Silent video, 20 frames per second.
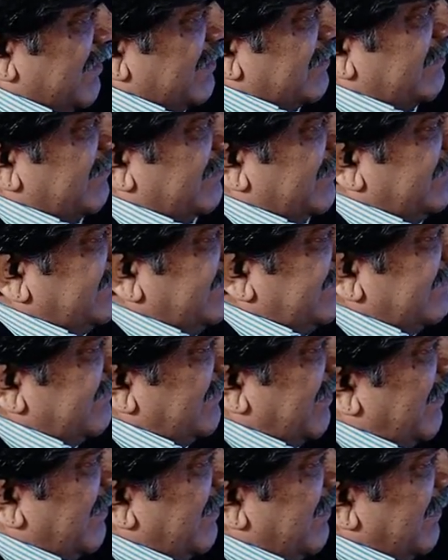So this is
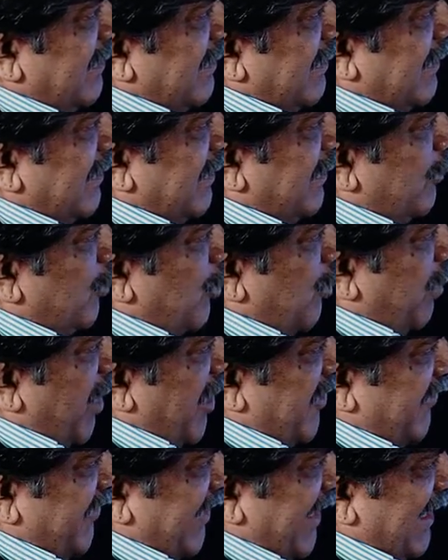uh, the
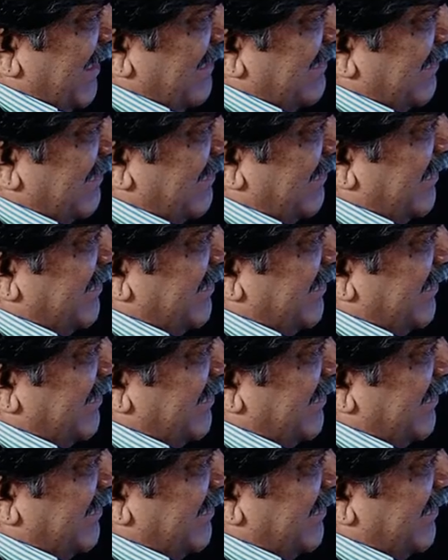neuroblast cells.